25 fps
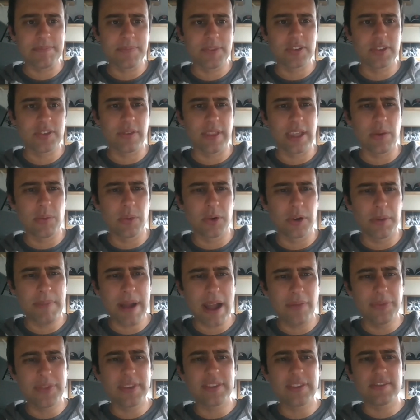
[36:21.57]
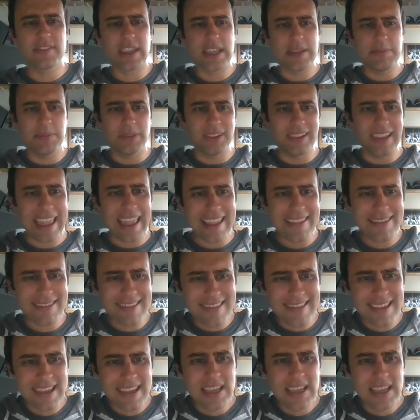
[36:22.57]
So they were about the same length,